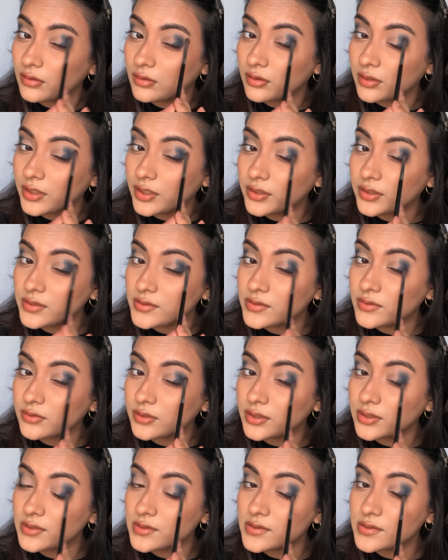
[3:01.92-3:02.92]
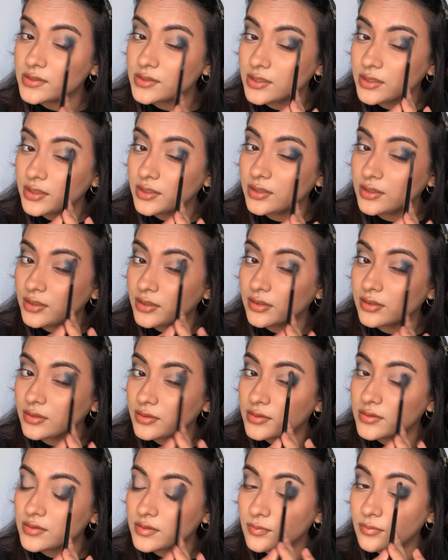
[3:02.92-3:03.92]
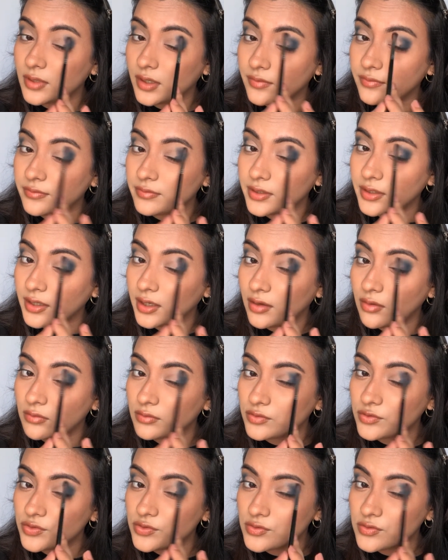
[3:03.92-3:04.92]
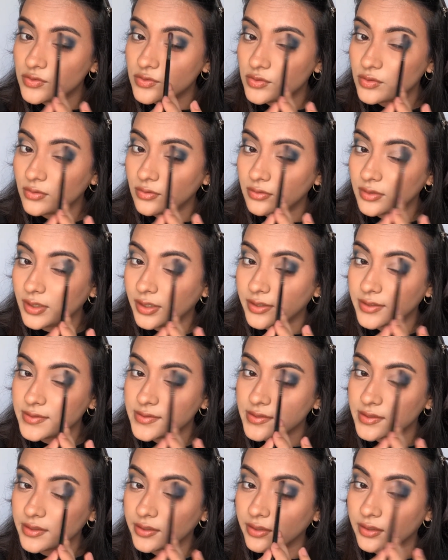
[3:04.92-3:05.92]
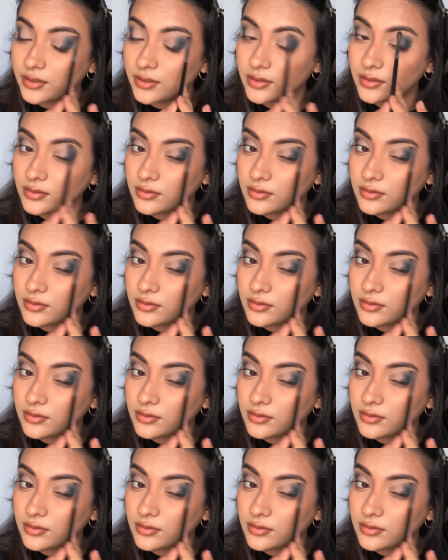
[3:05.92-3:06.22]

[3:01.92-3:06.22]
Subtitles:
And as you can see, it is buffing out so nicely.